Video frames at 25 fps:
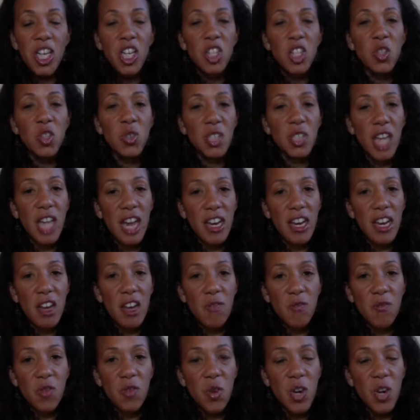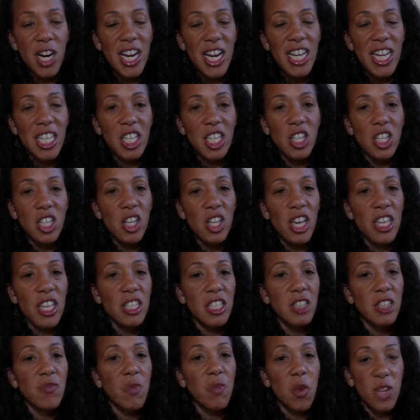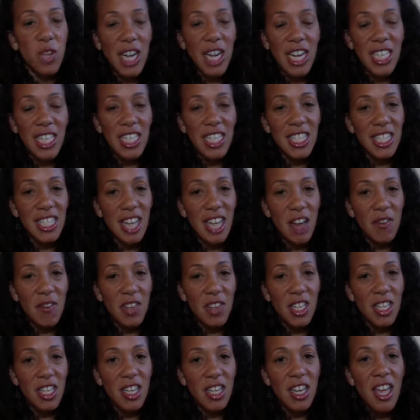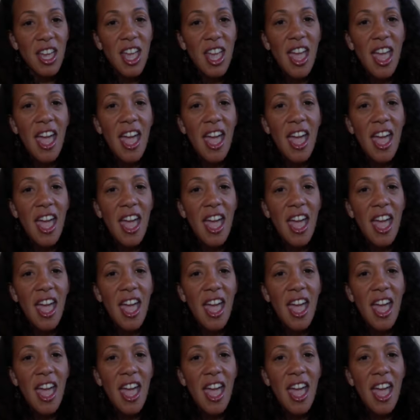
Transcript: You sign up for it. It's $497,